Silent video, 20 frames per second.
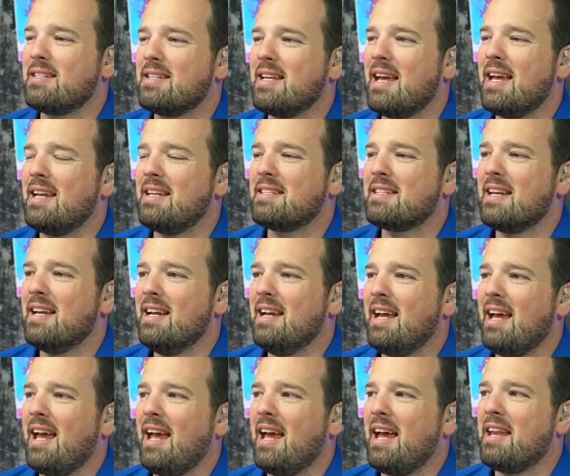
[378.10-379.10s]
days
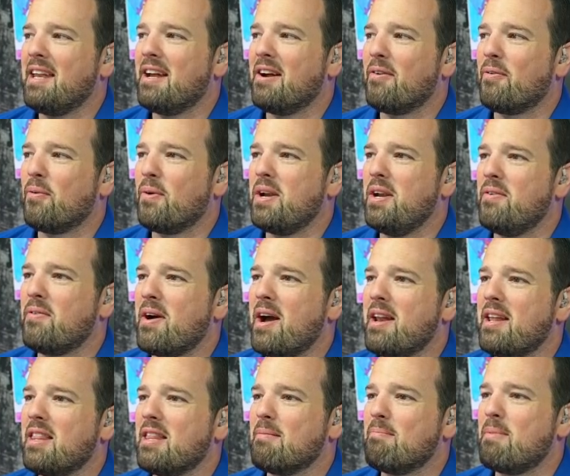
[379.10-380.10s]
and, uh,
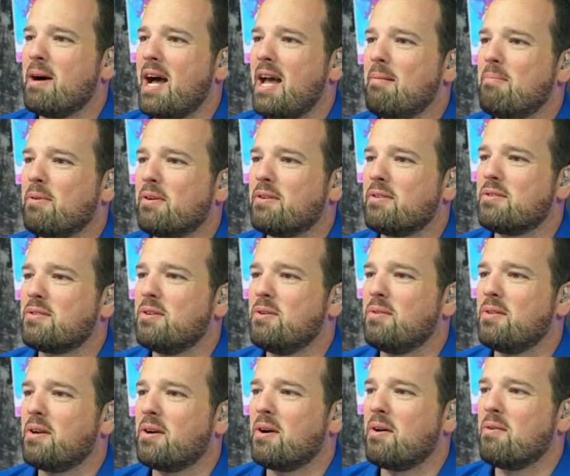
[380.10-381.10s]
rewriting the Bible to suit their